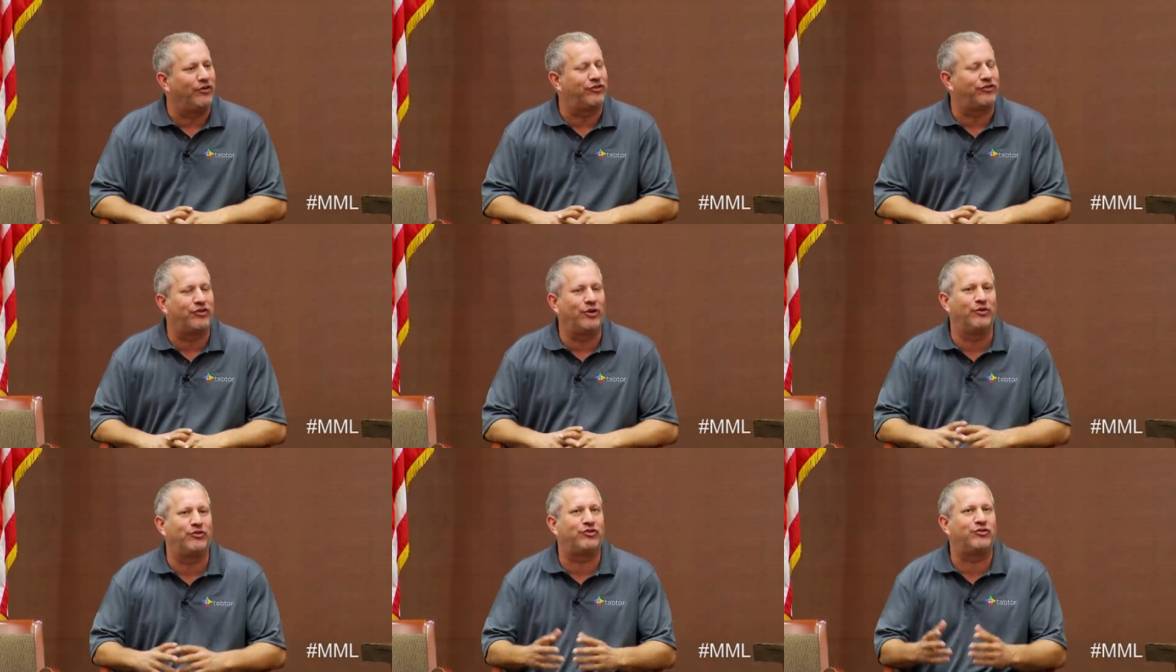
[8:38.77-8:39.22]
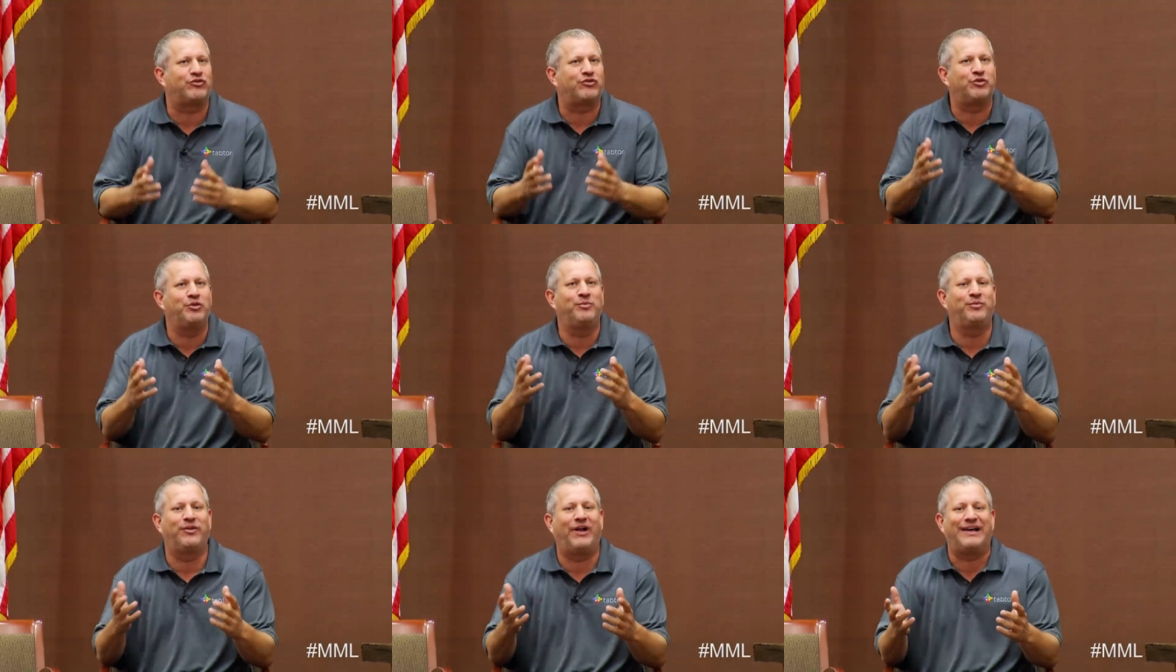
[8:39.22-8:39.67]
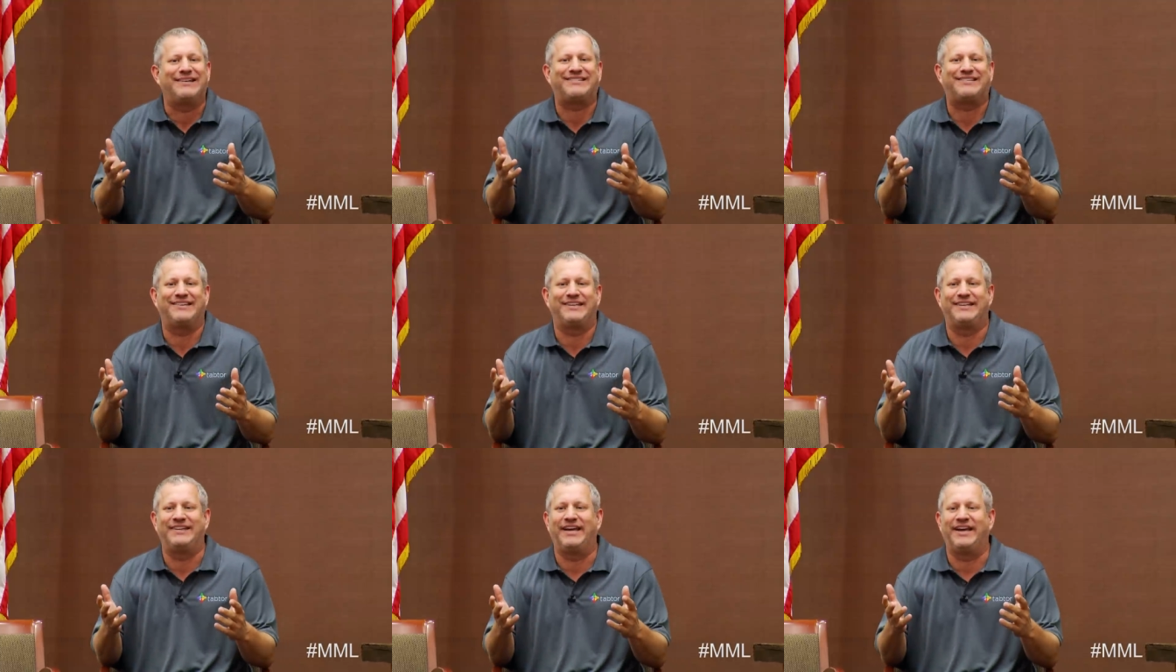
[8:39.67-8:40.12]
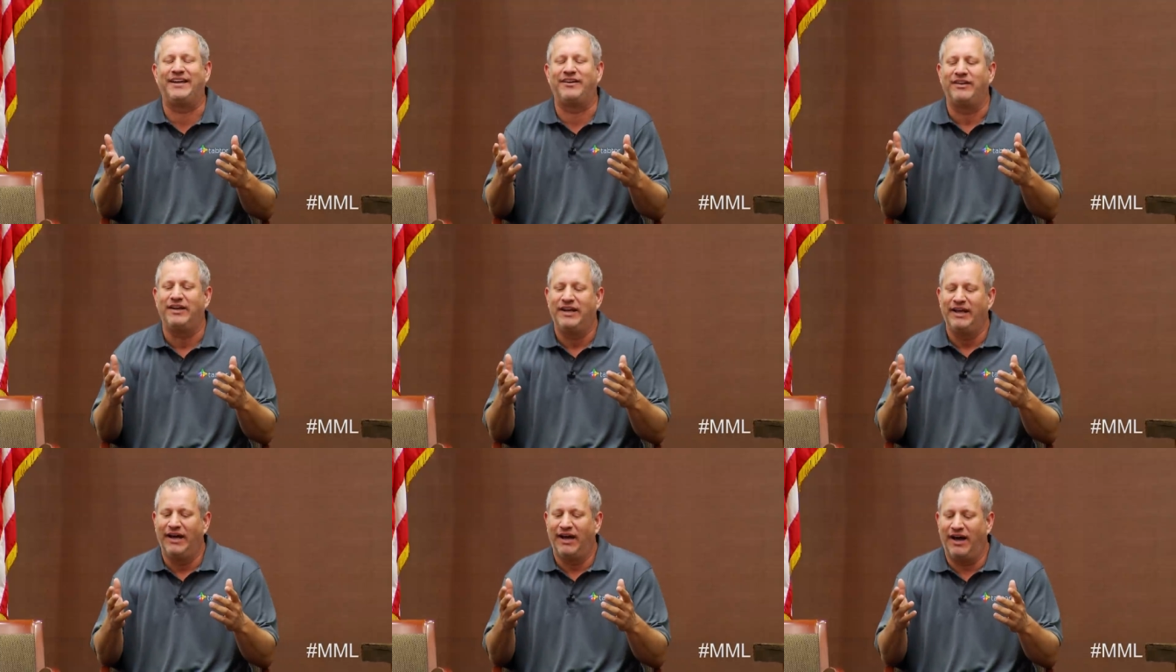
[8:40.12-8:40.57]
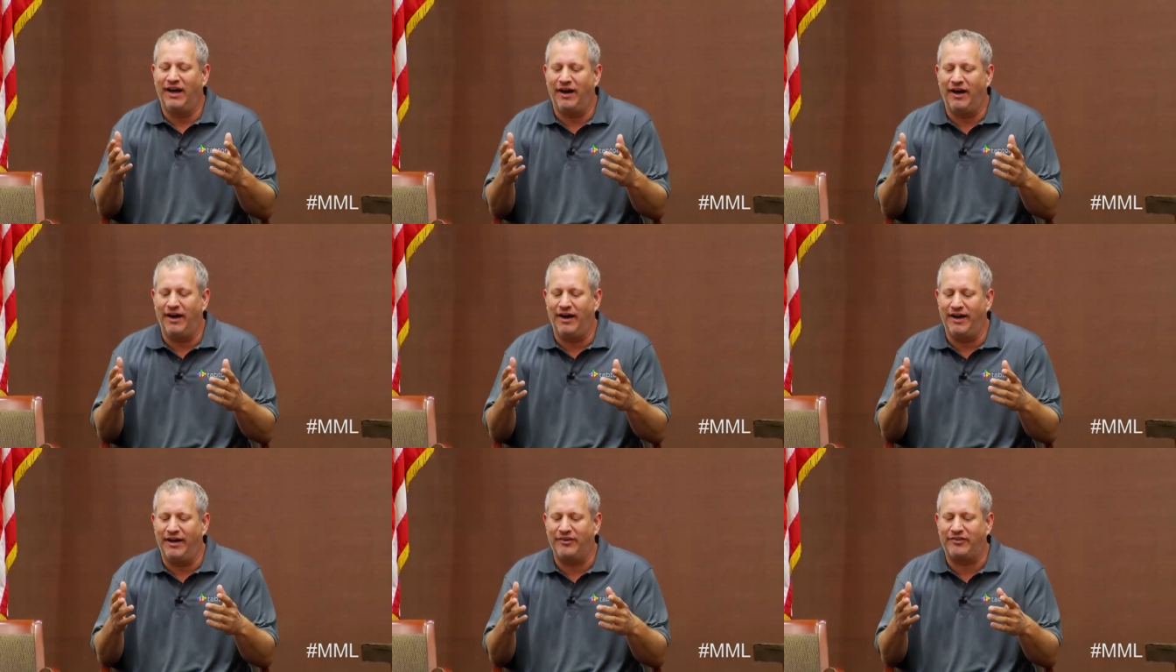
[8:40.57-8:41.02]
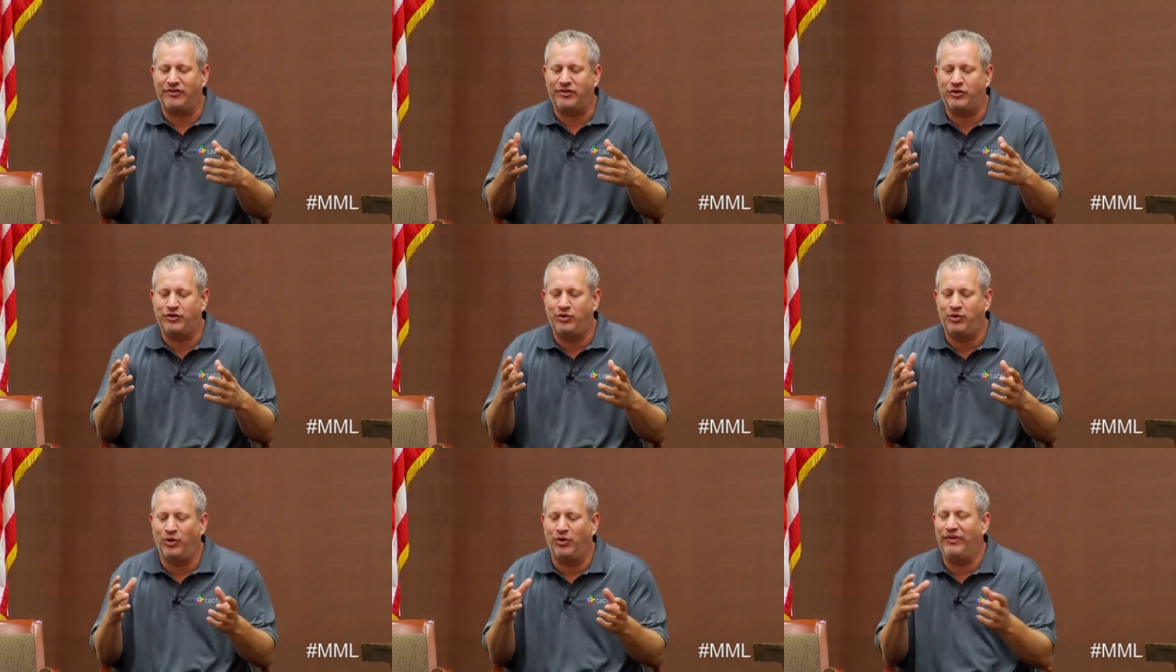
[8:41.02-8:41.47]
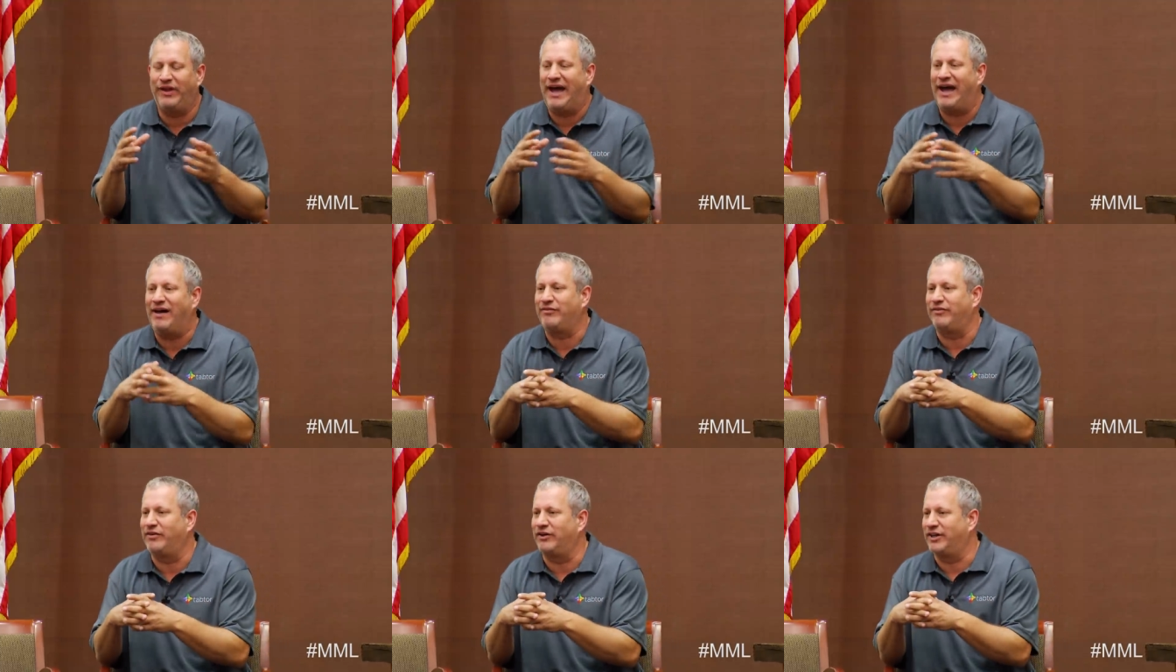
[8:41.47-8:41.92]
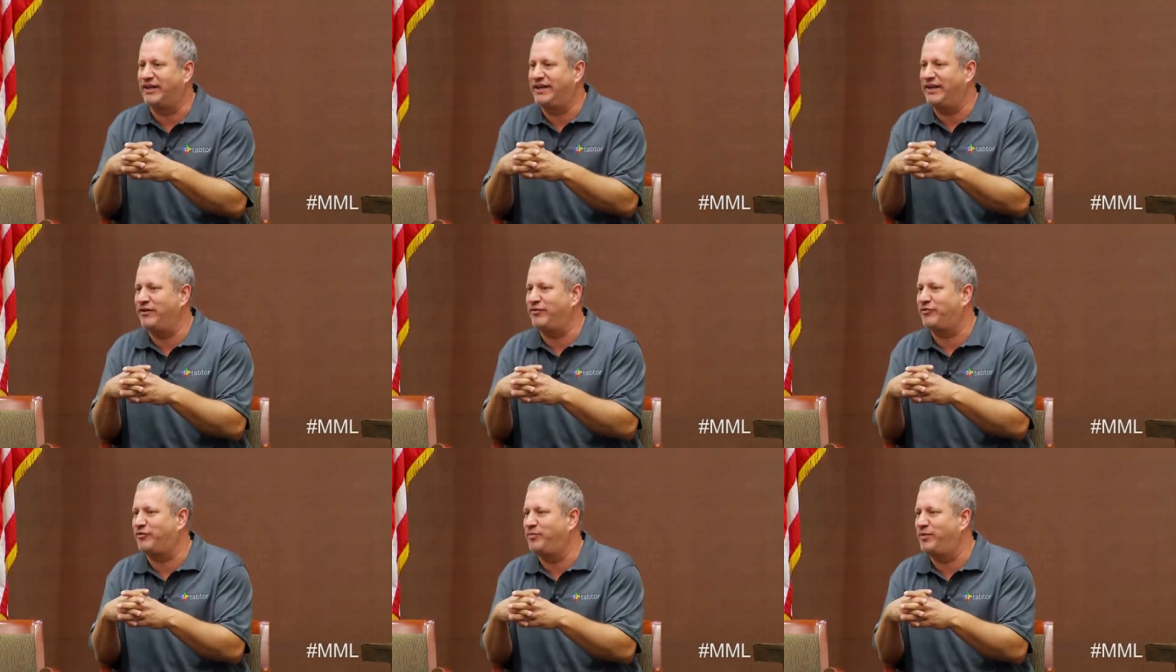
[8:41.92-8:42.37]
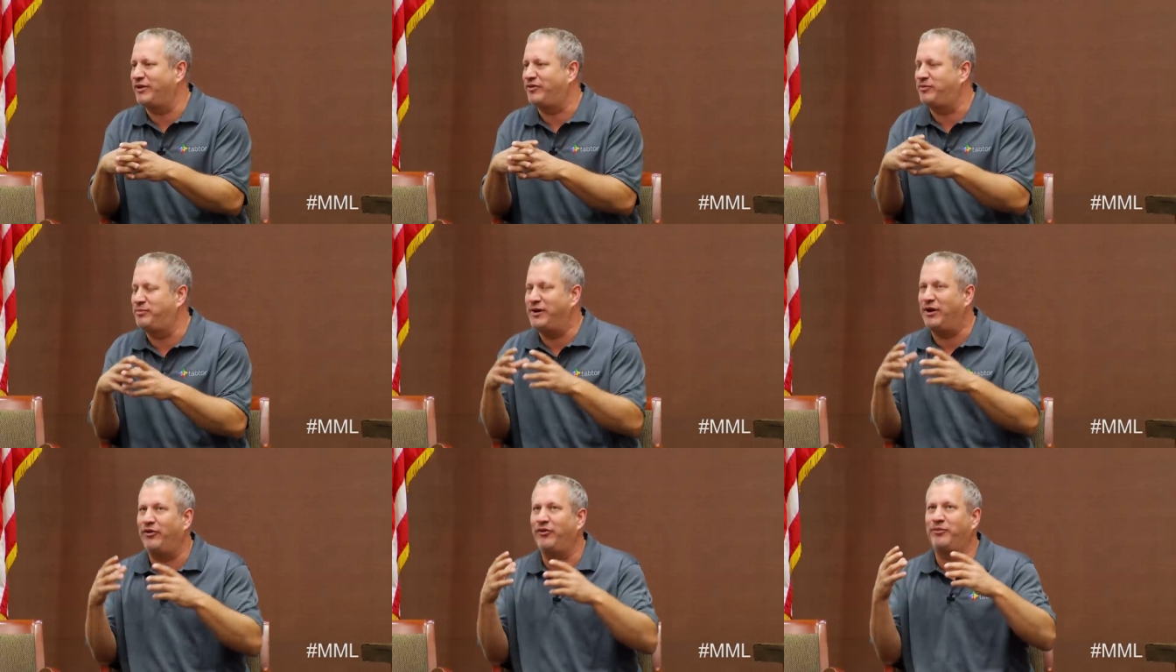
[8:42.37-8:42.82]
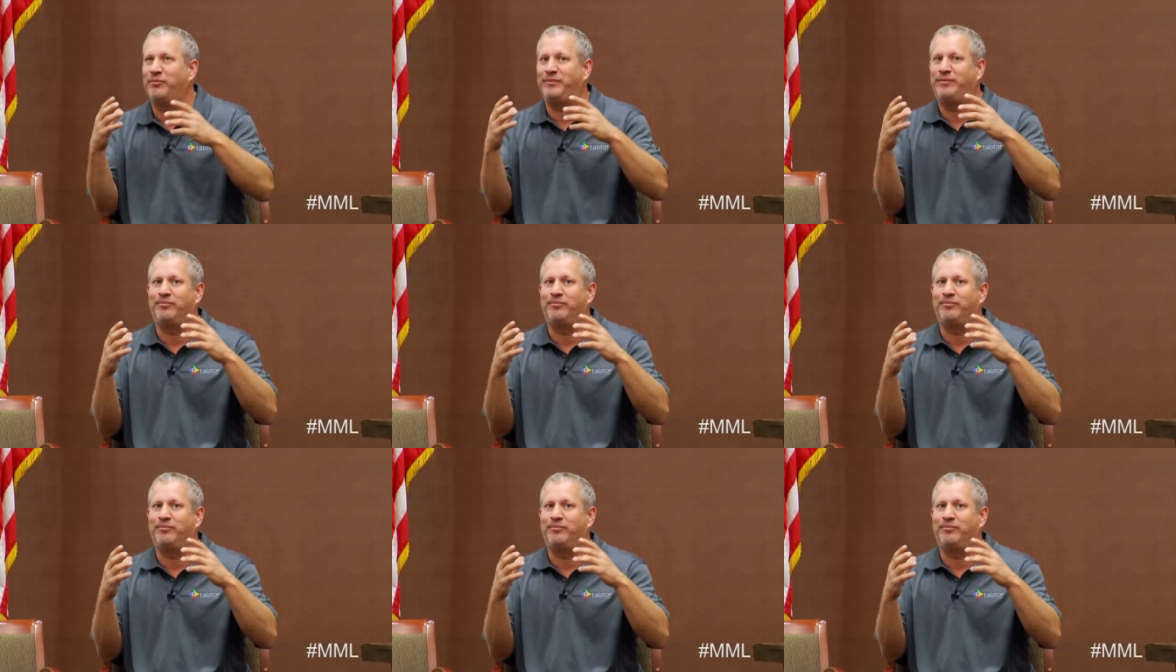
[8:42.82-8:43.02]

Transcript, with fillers: So it's a true blessing that it's cool to have a gift, but to be able to